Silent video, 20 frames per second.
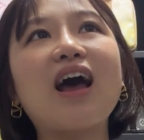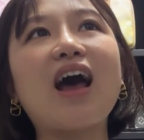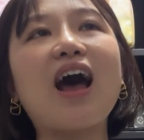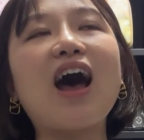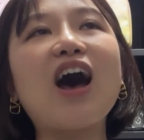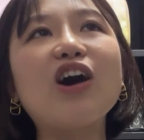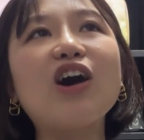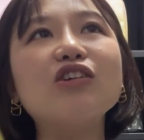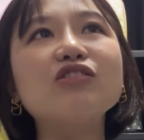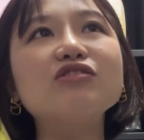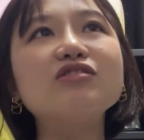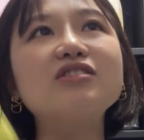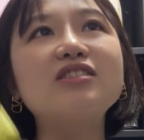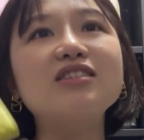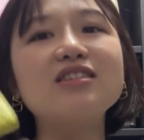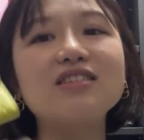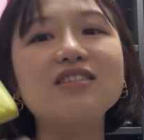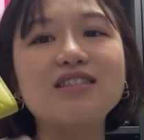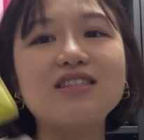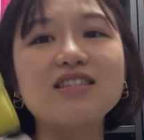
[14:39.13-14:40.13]
how
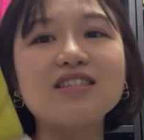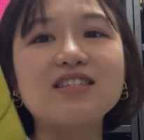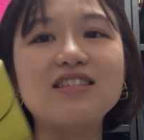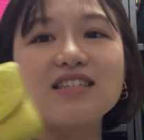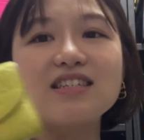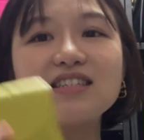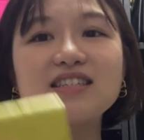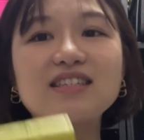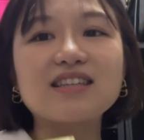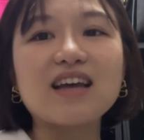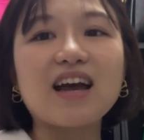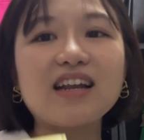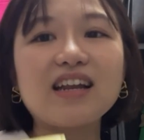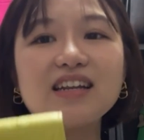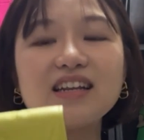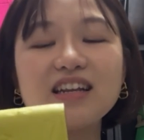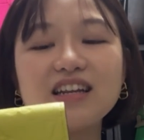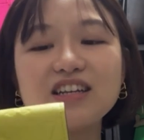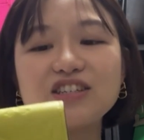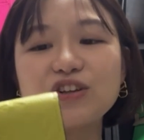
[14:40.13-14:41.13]
this
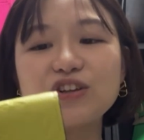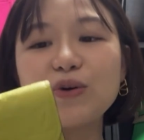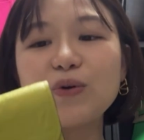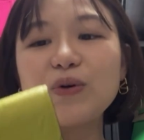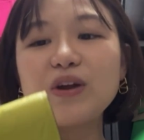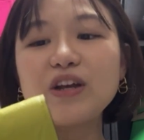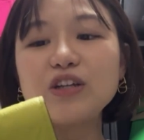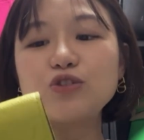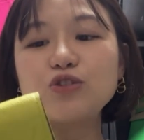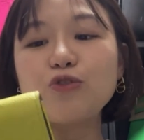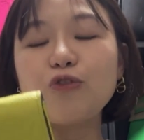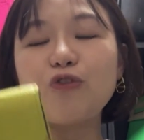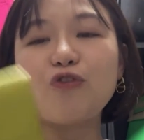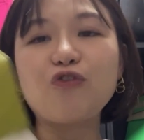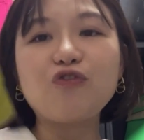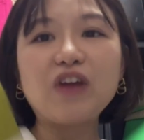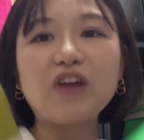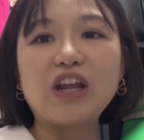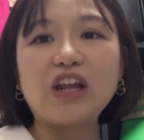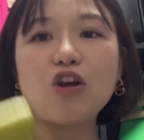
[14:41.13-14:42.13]
design is going to
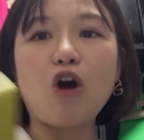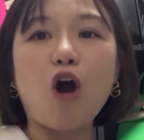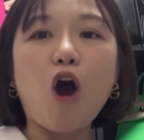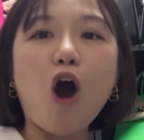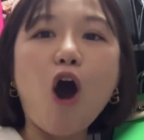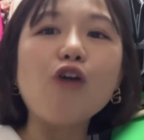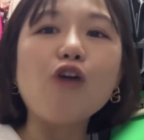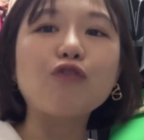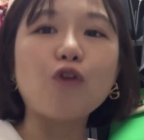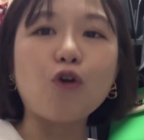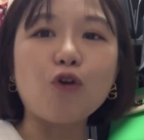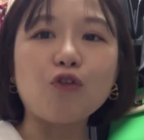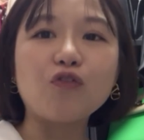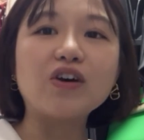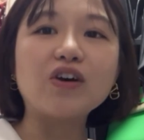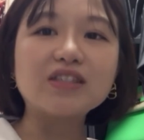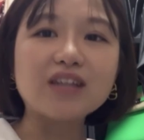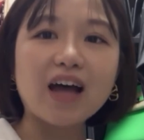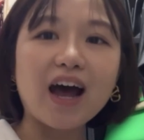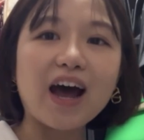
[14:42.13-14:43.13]
fade off
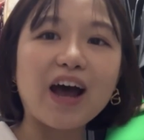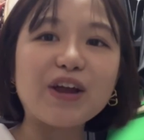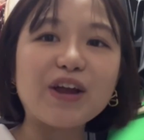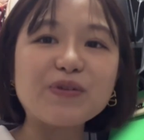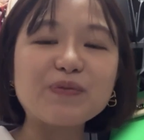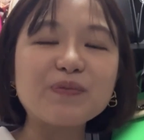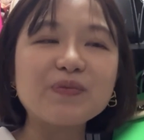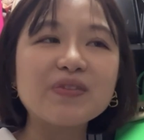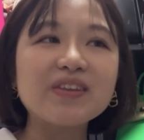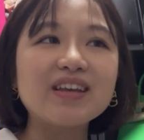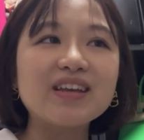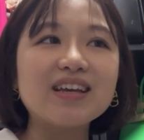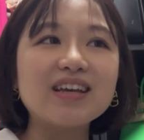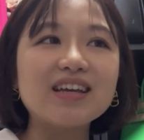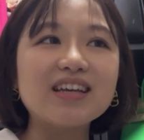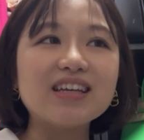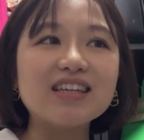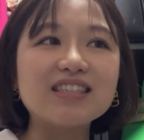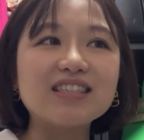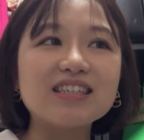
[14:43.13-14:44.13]
over time
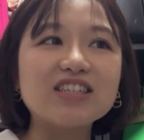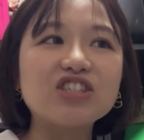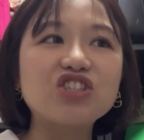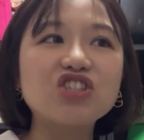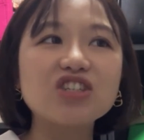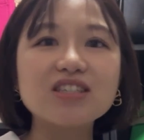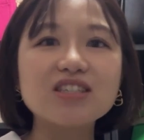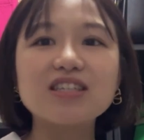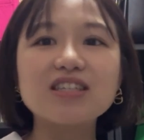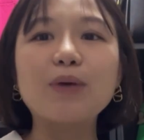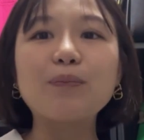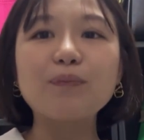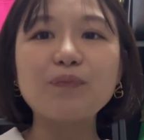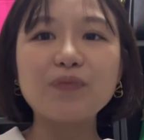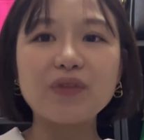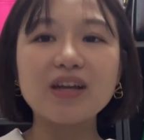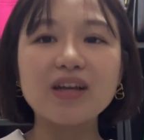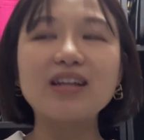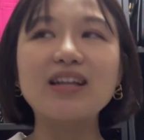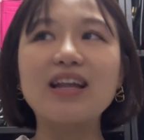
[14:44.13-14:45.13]
is just
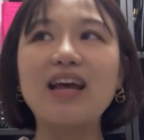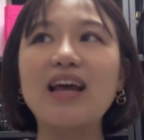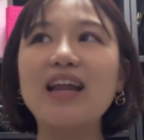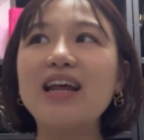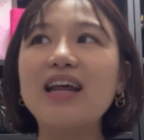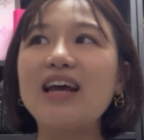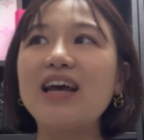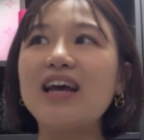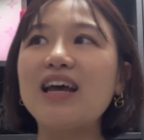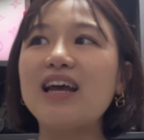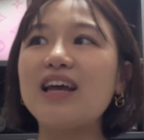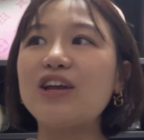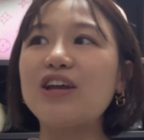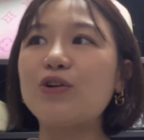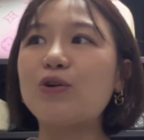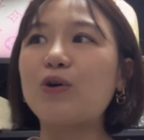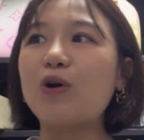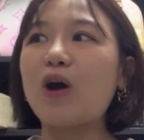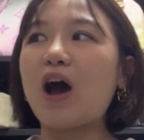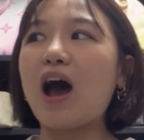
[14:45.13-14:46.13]
something that,
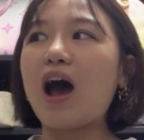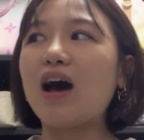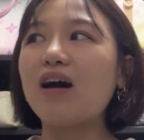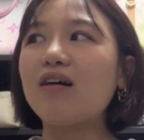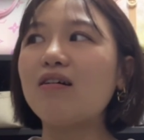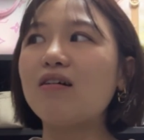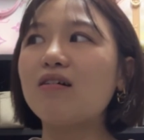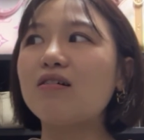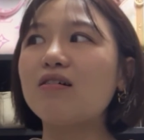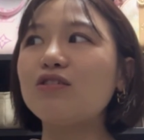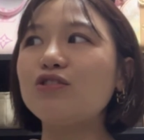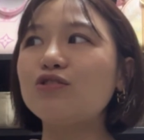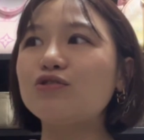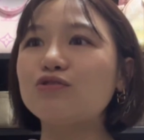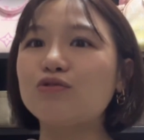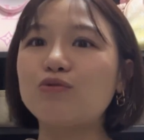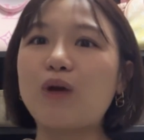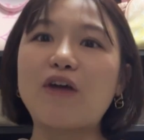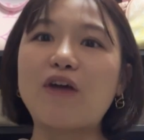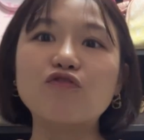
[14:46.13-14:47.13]
you know,
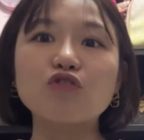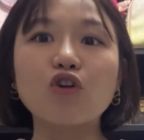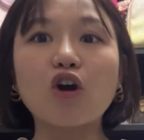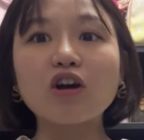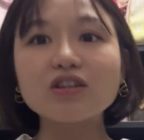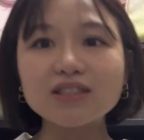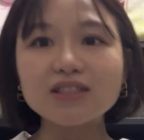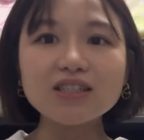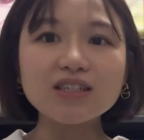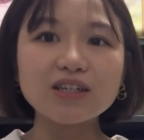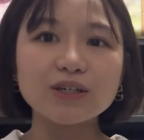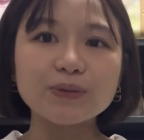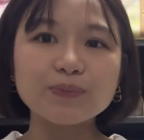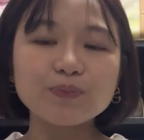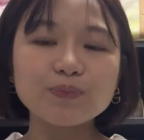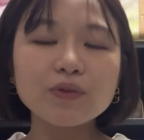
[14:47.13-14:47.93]
you have to consider.